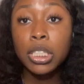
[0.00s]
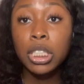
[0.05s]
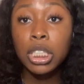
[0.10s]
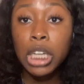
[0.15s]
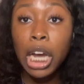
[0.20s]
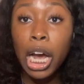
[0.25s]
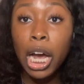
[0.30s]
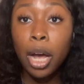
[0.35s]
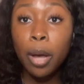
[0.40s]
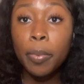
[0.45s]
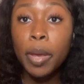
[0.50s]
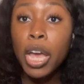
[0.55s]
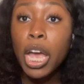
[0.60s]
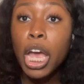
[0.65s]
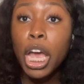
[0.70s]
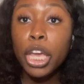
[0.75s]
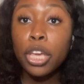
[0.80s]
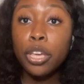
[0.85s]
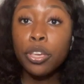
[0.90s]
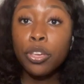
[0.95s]
this job.
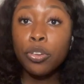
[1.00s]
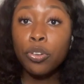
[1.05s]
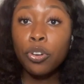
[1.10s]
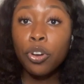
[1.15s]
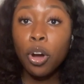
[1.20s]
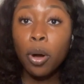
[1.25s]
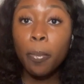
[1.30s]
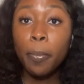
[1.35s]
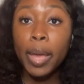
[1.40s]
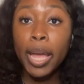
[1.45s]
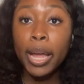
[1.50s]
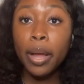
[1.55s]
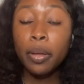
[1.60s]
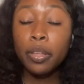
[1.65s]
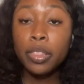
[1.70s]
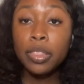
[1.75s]
You gonna make